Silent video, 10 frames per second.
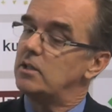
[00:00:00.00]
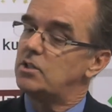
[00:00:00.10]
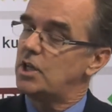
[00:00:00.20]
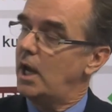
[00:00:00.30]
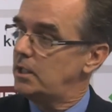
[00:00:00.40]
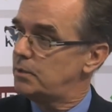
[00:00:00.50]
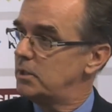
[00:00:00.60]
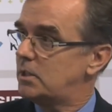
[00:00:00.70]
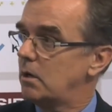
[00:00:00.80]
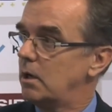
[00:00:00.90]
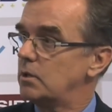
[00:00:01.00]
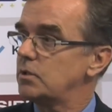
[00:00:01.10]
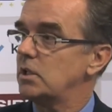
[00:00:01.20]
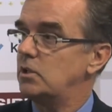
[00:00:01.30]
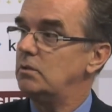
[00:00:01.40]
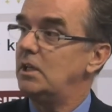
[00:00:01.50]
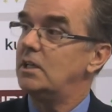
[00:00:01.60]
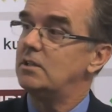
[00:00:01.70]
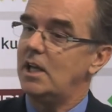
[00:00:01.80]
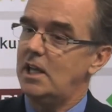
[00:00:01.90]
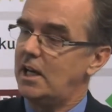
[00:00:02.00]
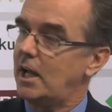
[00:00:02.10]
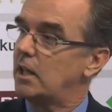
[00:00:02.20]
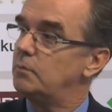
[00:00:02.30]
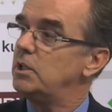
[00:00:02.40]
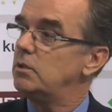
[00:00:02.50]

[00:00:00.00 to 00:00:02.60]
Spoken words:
to change materials and you needed a heating element,